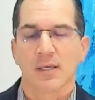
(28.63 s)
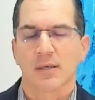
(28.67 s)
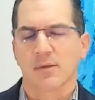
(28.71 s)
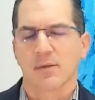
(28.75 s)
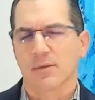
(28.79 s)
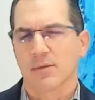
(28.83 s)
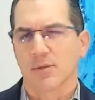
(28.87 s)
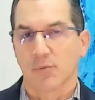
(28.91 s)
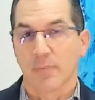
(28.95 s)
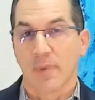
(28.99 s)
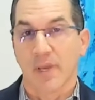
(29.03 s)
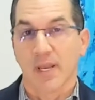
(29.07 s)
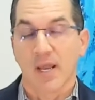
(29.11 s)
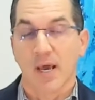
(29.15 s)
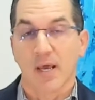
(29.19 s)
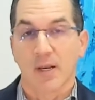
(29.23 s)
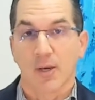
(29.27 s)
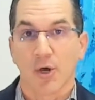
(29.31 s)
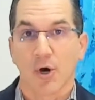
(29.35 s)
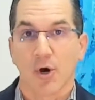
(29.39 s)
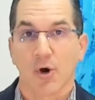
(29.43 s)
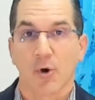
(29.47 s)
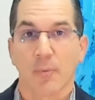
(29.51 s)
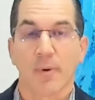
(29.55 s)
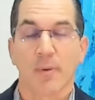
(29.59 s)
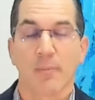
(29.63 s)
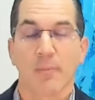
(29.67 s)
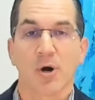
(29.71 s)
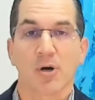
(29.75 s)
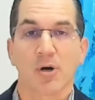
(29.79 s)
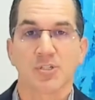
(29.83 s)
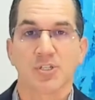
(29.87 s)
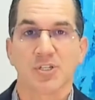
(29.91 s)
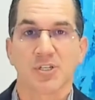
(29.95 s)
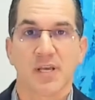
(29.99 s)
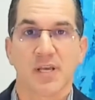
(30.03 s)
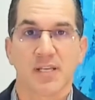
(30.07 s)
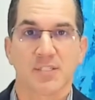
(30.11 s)
And you may not know, but
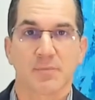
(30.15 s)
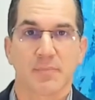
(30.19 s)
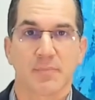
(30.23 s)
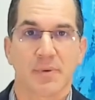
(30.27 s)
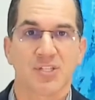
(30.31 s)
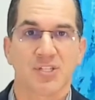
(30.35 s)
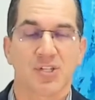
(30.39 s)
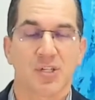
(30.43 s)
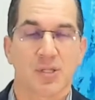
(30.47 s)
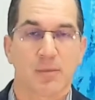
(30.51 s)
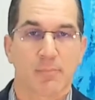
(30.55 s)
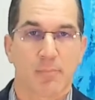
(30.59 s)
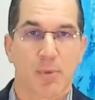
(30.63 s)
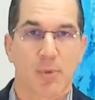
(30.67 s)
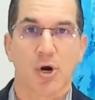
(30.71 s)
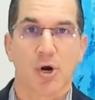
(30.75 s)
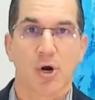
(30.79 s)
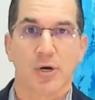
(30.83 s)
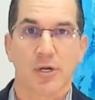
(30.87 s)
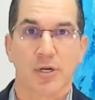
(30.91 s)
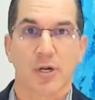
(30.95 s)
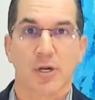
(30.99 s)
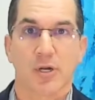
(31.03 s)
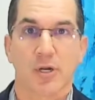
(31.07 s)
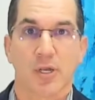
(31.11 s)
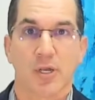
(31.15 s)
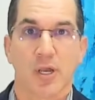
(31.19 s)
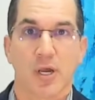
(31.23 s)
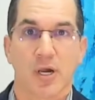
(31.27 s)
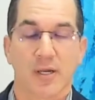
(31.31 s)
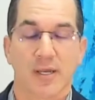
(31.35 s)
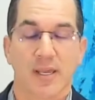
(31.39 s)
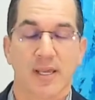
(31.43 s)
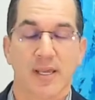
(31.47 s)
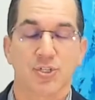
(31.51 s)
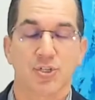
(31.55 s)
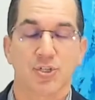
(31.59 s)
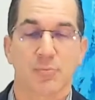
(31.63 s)
margin debt is basically borrowing
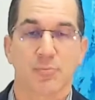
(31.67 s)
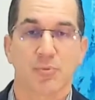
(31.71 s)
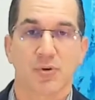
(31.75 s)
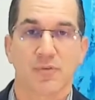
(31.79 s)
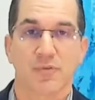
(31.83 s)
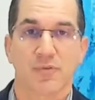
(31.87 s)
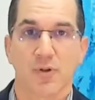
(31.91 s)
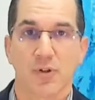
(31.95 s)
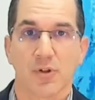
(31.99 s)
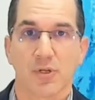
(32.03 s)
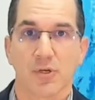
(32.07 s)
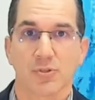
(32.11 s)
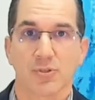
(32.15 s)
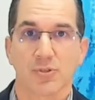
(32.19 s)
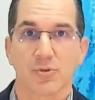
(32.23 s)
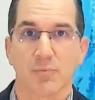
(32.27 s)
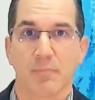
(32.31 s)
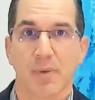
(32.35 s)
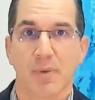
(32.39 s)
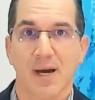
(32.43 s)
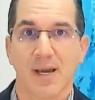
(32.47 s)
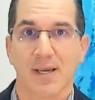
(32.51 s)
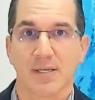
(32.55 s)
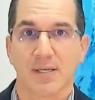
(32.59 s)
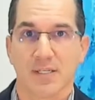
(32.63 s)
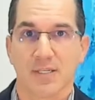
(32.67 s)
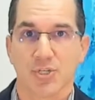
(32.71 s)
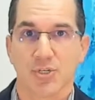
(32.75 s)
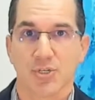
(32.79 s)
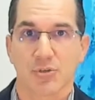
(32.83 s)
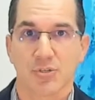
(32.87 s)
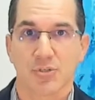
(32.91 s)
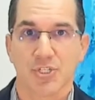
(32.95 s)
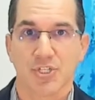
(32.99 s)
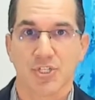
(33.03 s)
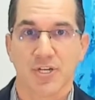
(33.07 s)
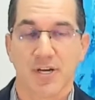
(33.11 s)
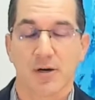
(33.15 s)
against your portfolio to buy
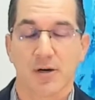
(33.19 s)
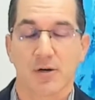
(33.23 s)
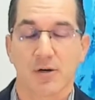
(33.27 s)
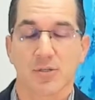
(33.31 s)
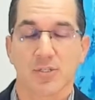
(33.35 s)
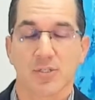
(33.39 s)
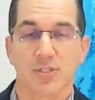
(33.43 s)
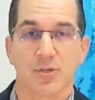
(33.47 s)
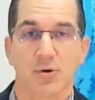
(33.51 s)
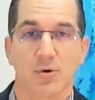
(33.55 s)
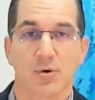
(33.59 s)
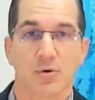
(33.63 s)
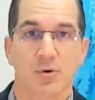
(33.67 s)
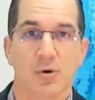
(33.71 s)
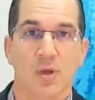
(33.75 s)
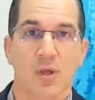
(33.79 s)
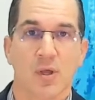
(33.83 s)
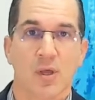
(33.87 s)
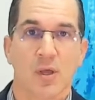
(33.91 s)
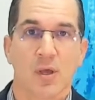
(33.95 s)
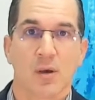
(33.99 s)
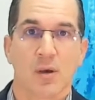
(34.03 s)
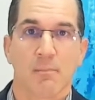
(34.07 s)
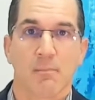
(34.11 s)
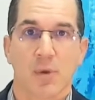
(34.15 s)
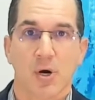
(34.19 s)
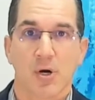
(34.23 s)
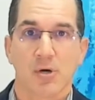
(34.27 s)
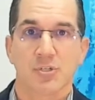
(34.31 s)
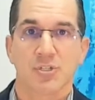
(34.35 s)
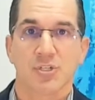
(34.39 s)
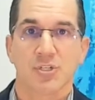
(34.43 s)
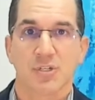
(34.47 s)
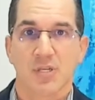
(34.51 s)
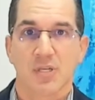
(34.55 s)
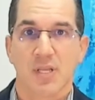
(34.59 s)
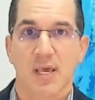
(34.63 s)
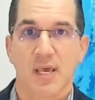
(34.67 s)
additional shares. So
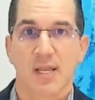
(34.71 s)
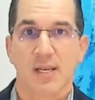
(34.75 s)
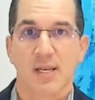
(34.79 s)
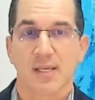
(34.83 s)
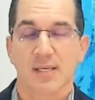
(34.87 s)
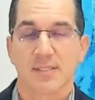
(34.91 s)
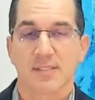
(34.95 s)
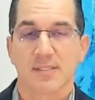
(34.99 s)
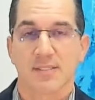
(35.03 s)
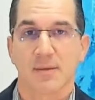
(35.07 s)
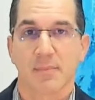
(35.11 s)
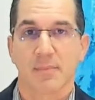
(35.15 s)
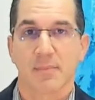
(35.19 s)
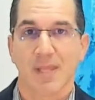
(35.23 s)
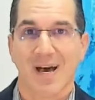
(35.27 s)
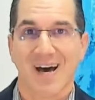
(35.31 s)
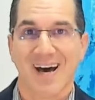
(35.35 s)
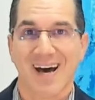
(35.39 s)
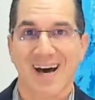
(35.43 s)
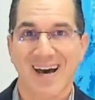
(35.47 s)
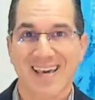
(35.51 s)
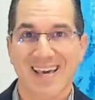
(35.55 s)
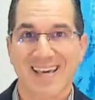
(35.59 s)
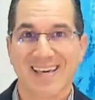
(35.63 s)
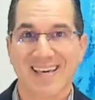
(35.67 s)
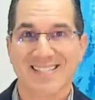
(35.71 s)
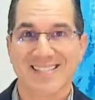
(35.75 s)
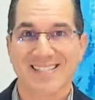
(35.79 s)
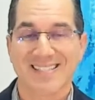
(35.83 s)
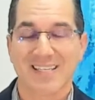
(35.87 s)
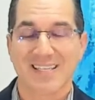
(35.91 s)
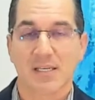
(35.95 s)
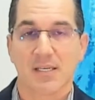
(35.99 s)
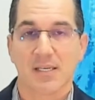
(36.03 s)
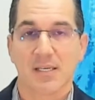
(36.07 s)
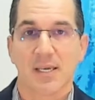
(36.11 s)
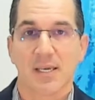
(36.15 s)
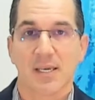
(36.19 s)
margin debt is some of the
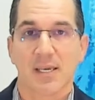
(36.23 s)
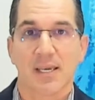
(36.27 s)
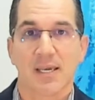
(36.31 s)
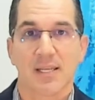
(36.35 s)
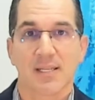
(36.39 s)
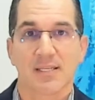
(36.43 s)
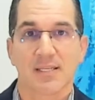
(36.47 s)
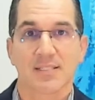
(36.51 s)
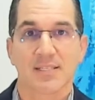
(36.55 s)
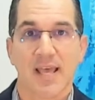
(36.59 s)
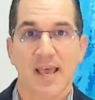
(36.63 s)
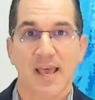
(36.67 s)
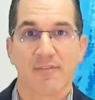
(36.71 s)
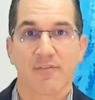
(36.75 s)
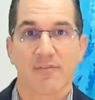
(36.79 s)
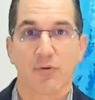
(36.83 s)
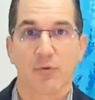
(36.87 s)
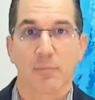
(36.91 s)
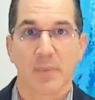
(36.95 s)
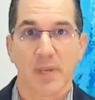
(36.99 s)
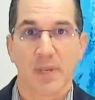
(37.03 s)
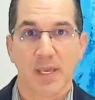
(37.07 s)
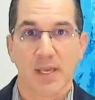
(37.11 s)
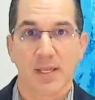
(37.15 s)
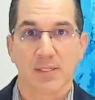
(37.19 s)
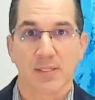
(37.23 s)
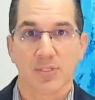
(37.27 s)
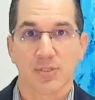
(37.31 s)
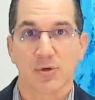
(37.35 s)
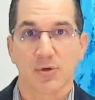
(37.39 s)
highest it has ever been.